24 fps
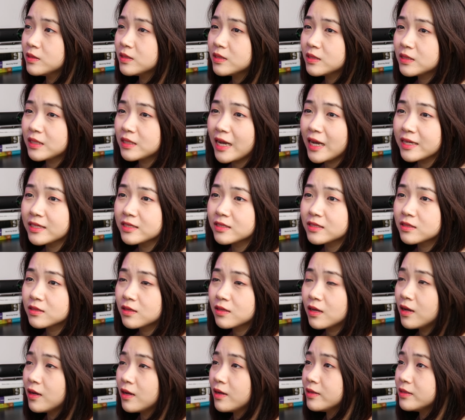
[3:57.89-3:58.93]
text
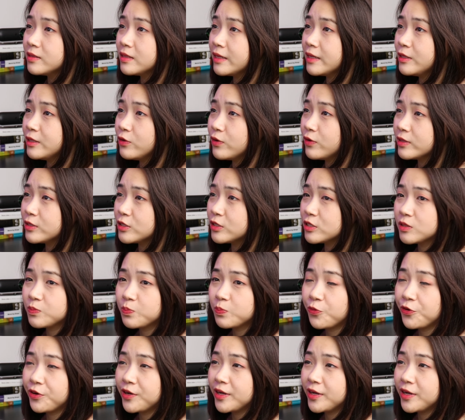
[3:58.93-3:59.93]
and you just print it